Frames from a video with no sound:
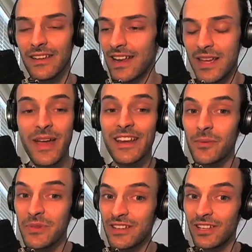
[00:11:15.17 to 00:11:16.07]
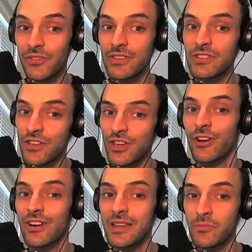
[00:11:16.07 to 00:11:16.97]
And it may not be called the
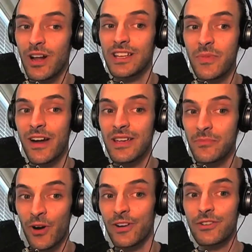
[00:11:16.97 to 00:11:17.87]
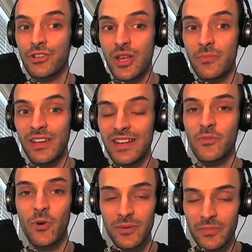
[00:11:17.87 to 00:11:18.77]
Security and Prosperity Partnership
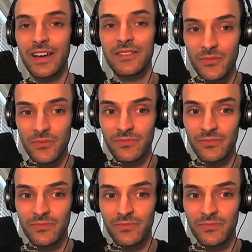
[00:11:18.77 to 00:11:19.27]
anymore, but